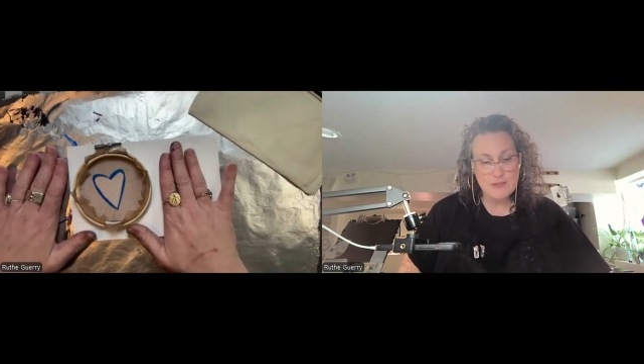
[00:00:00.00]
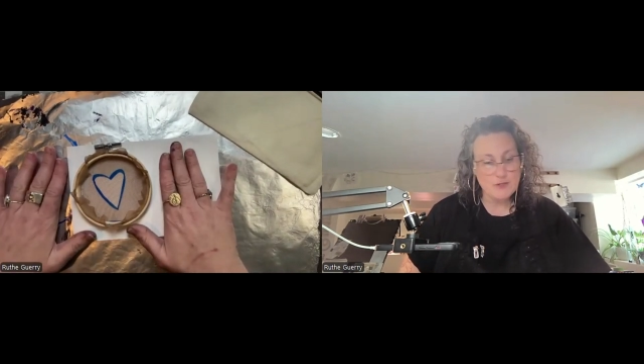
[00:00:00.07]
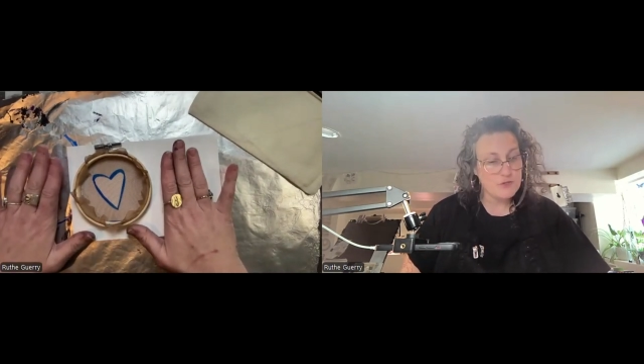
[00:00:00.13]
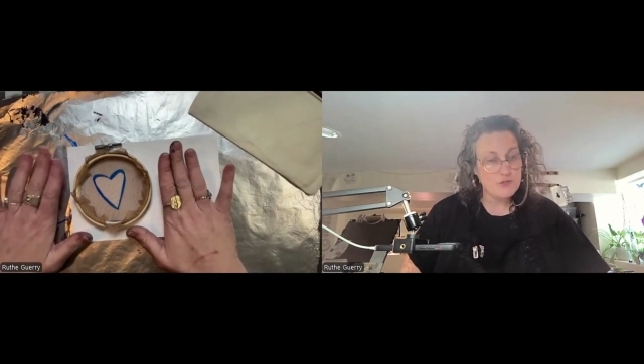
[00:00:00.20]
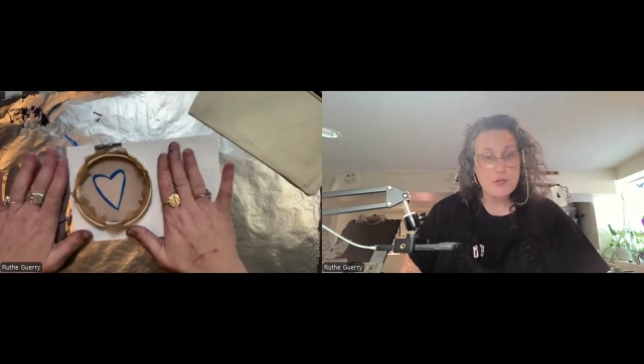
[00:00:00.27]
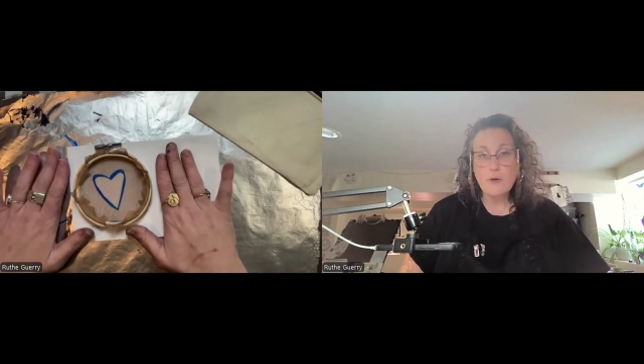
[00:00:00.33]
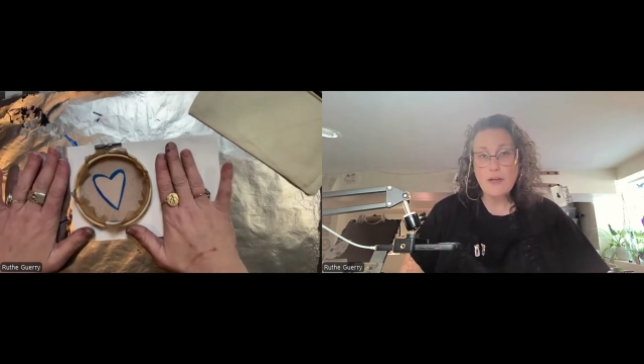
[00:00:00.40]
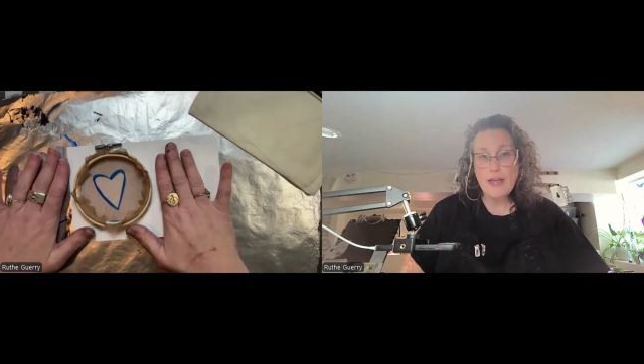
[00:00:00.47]

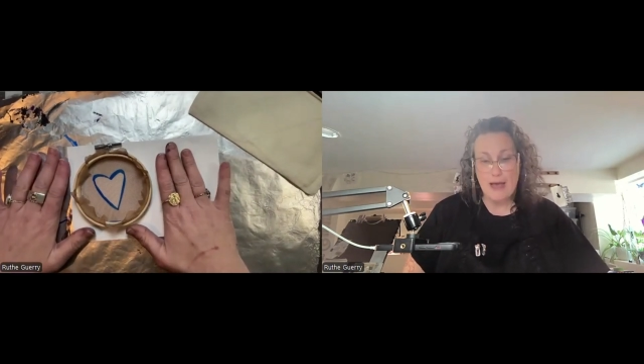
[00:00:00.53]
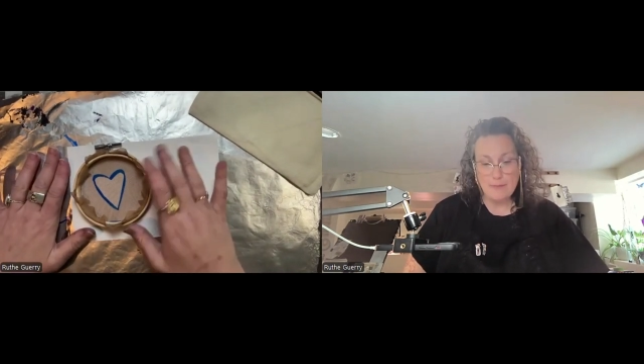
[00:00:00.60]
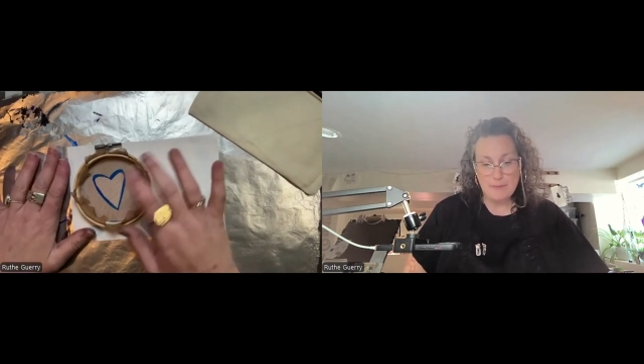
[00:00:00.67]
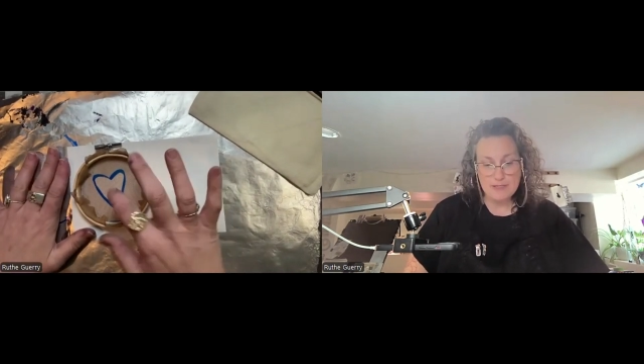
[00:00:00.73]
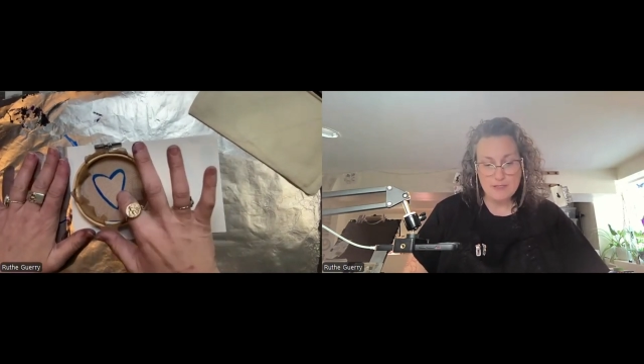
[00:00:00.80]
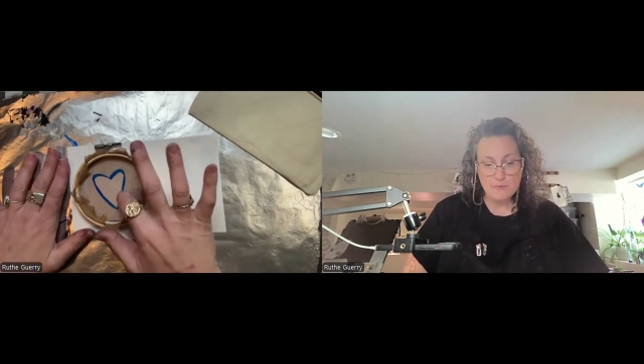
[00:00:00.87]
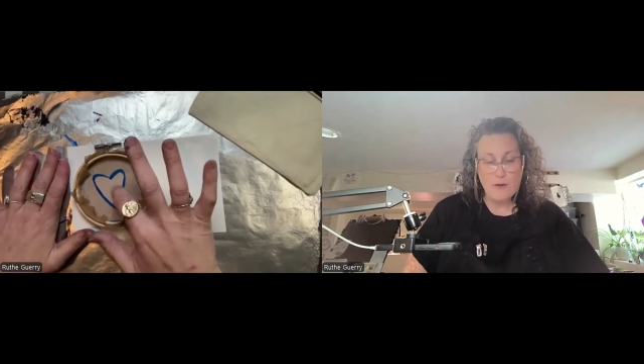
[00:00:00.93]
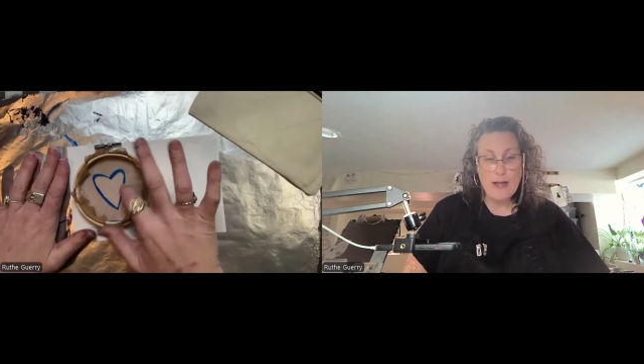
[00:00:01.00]
There's no
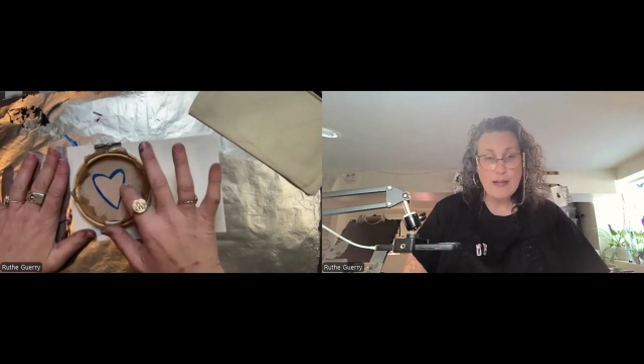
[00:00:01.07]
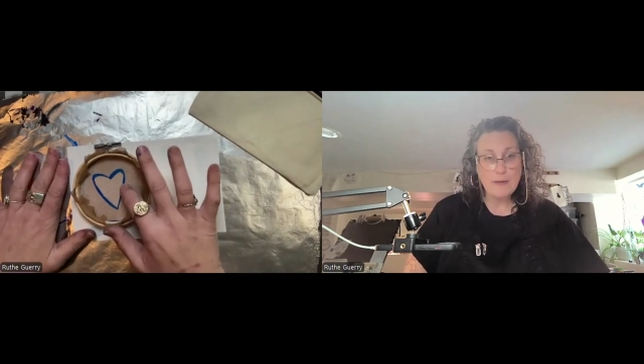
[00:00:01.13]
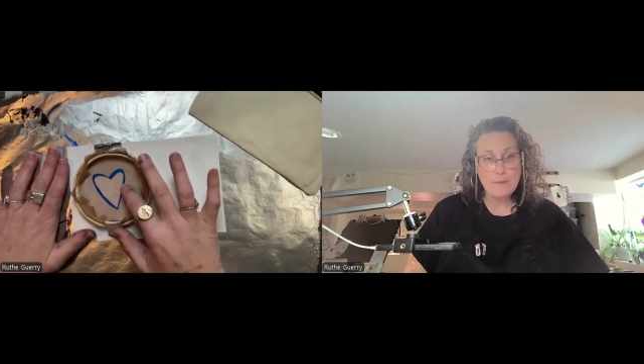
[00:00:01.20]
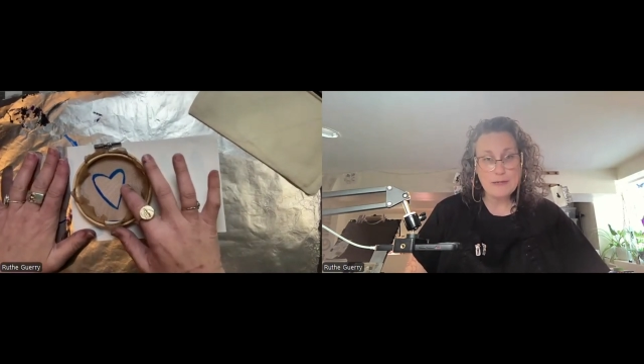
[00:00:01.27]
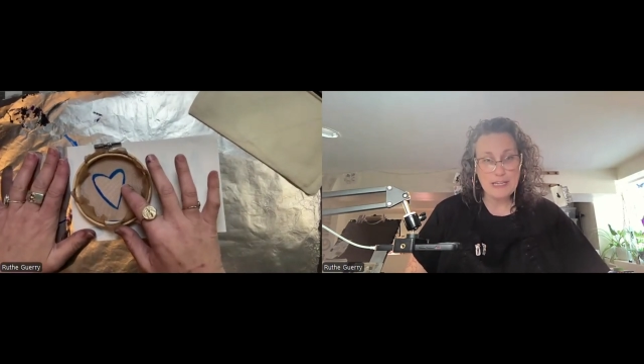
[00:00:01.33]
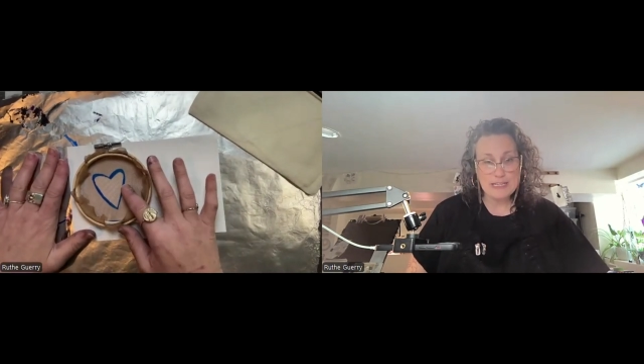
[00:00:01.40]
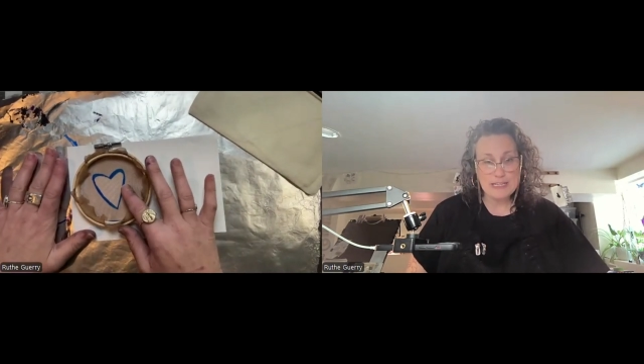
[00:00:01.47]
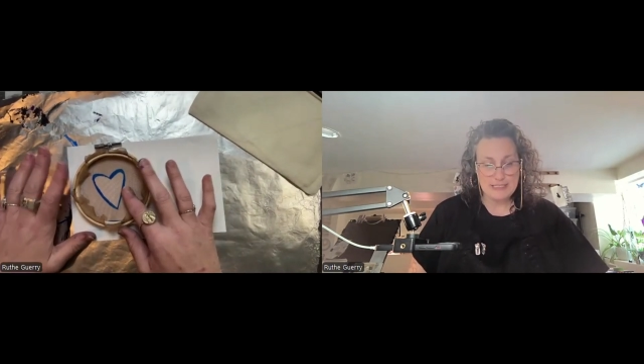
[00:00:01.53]
gap. It's right
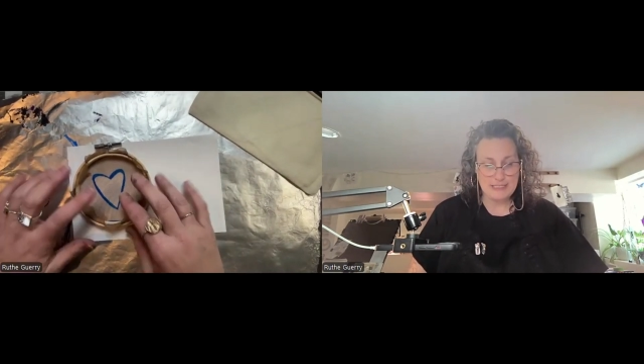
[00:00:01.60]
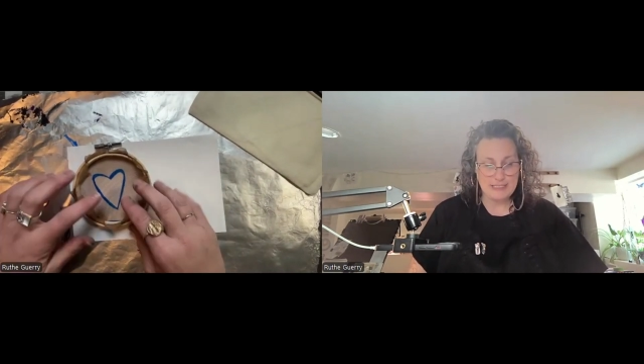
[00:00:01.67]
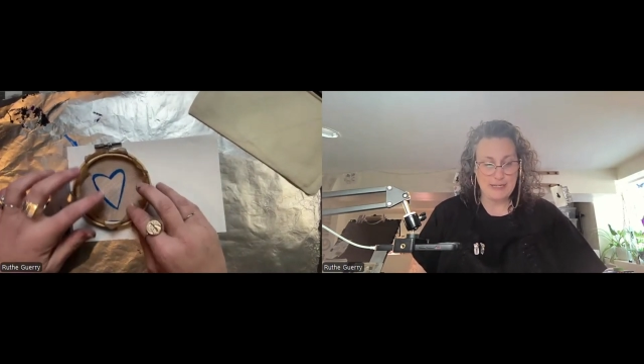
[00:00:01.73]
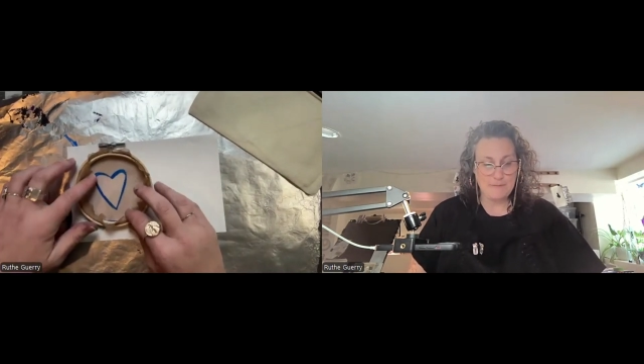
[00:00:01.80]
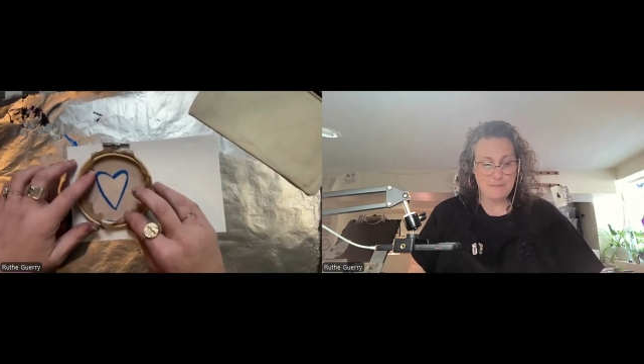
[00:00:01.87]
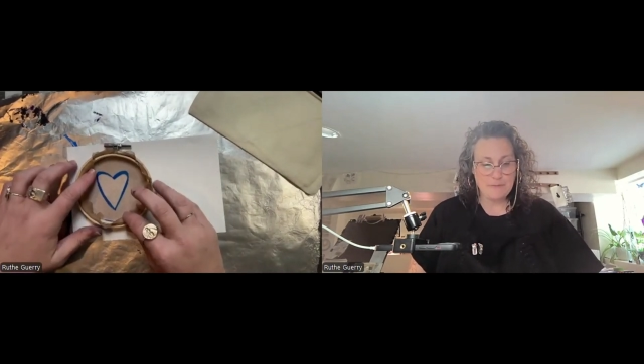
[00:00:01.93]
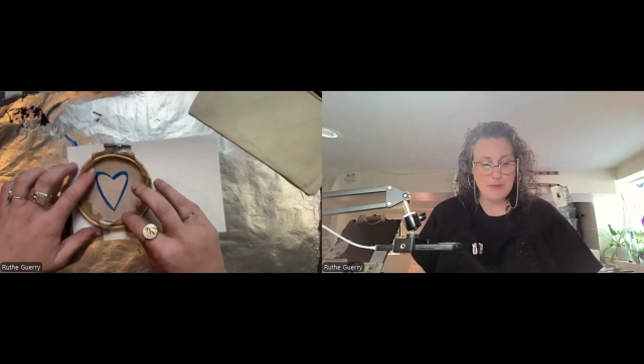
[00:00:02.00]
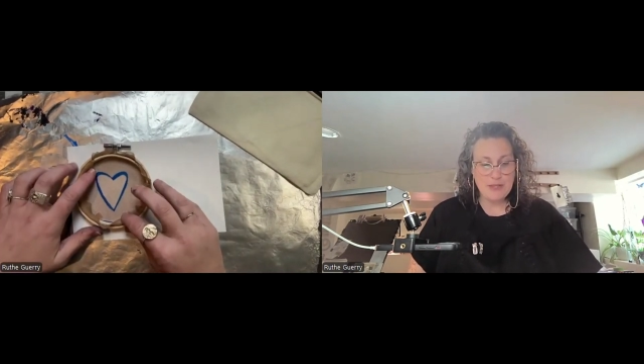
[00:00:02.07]
up against
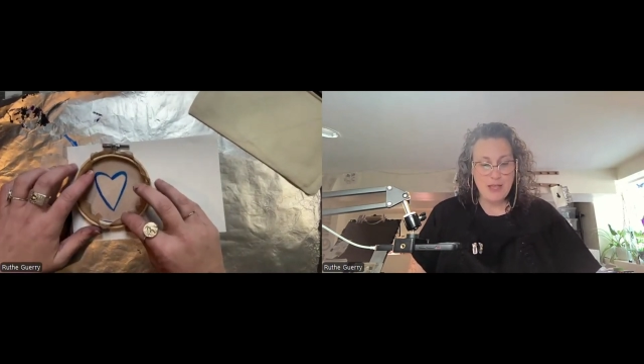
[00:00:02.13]
it.